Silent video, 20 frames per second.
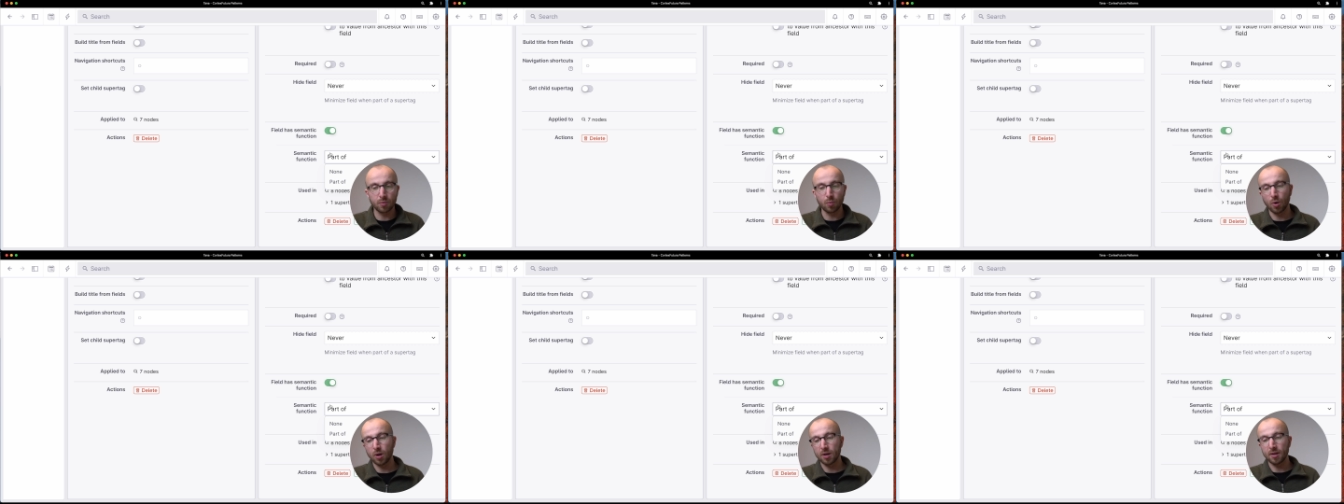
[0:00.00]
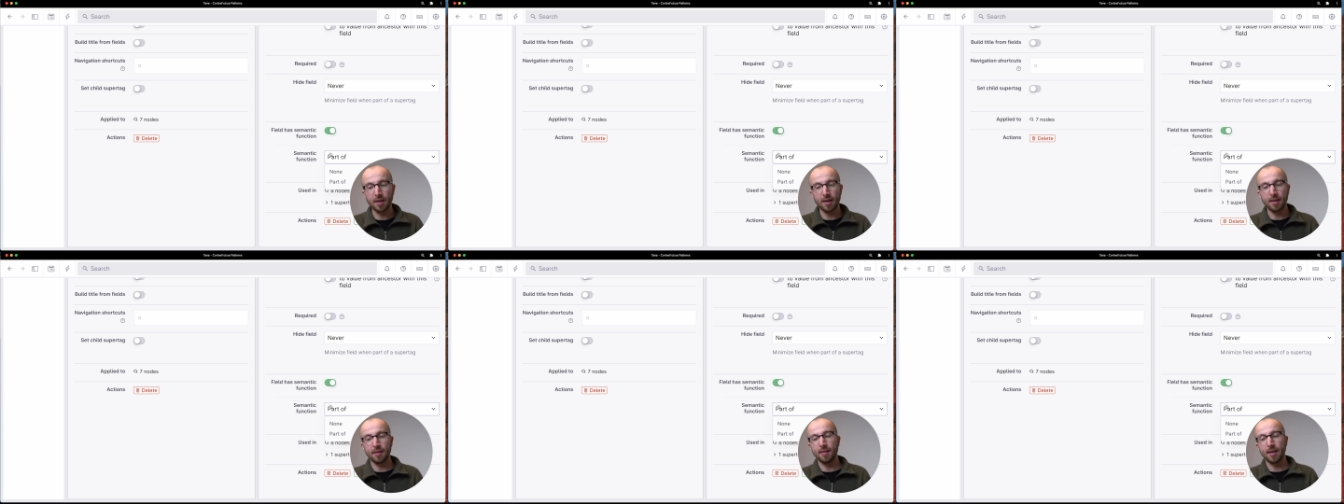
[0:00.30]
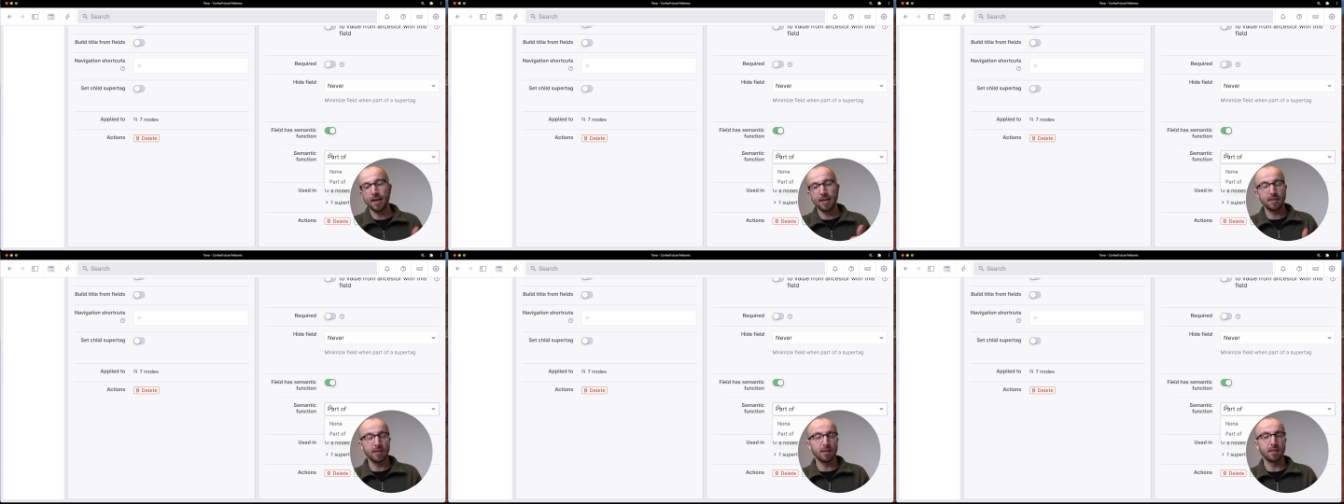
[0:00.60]
one, and
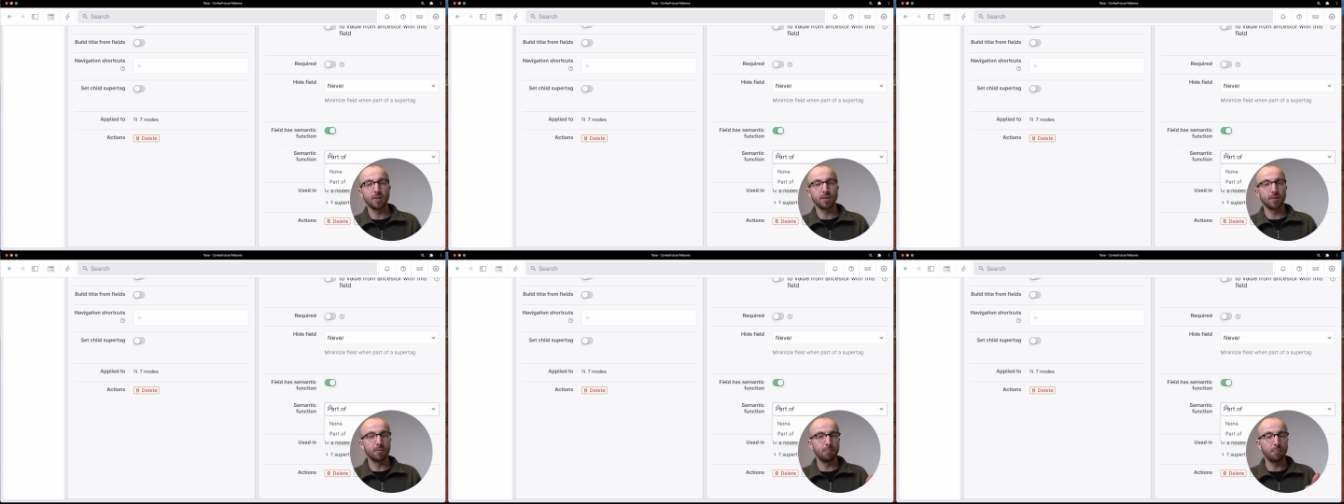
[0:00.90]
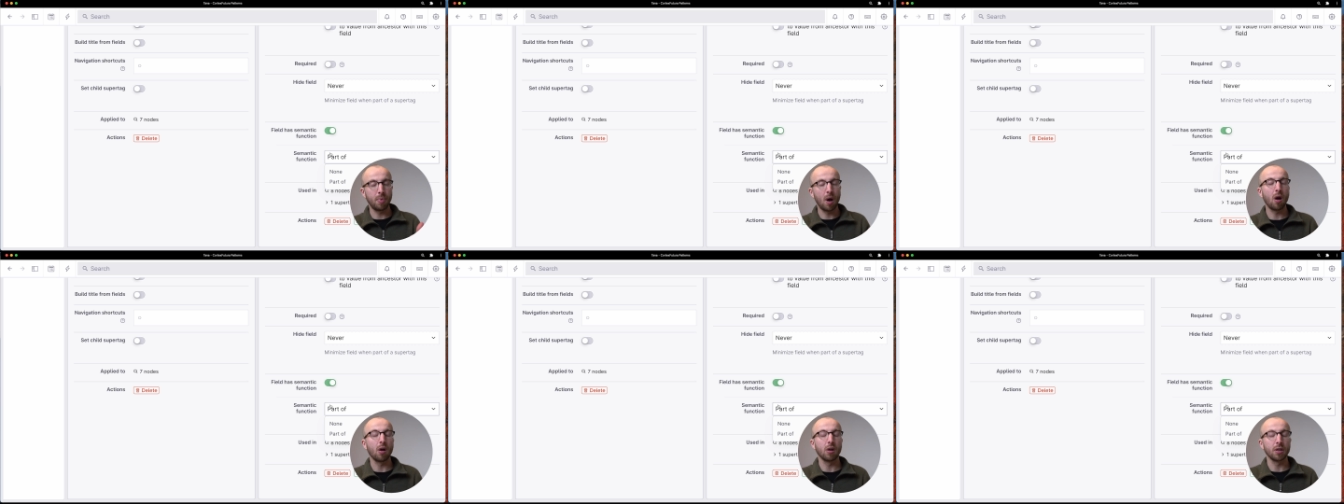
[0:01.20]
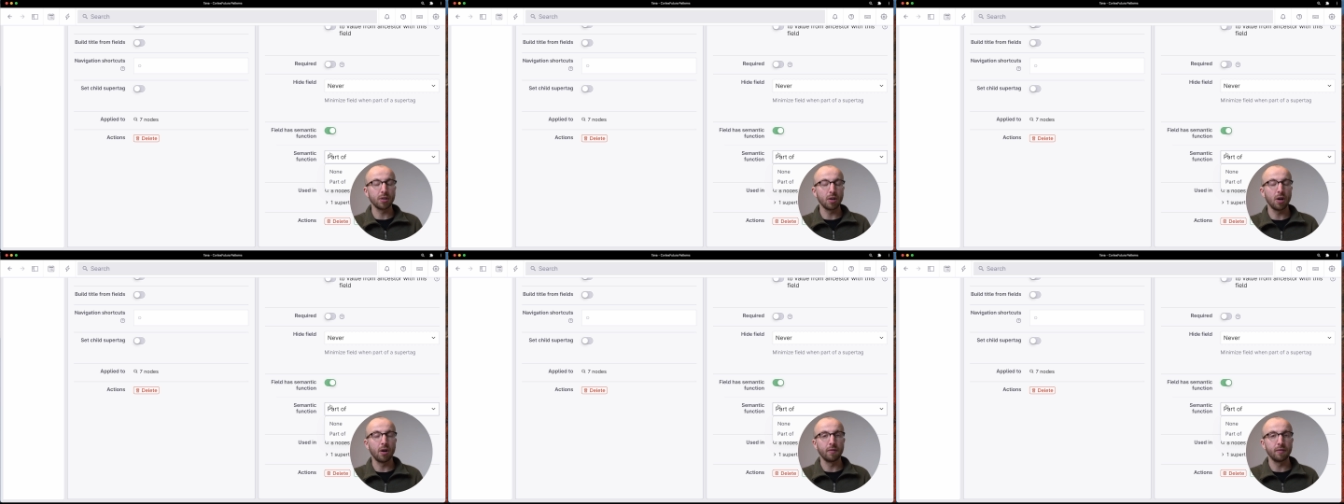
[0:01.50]
that is part
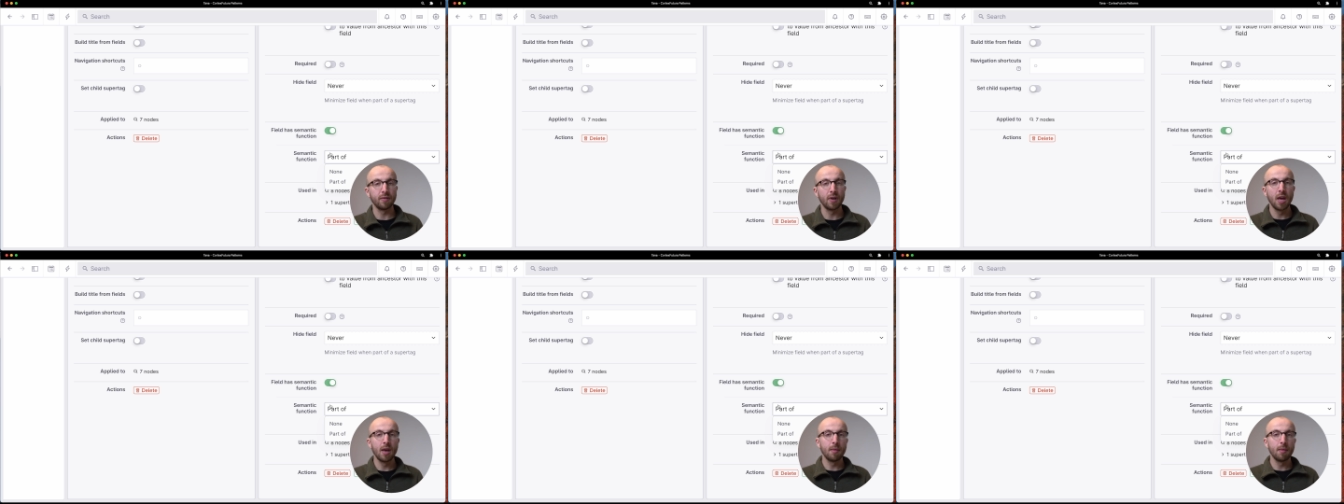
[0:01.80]
of.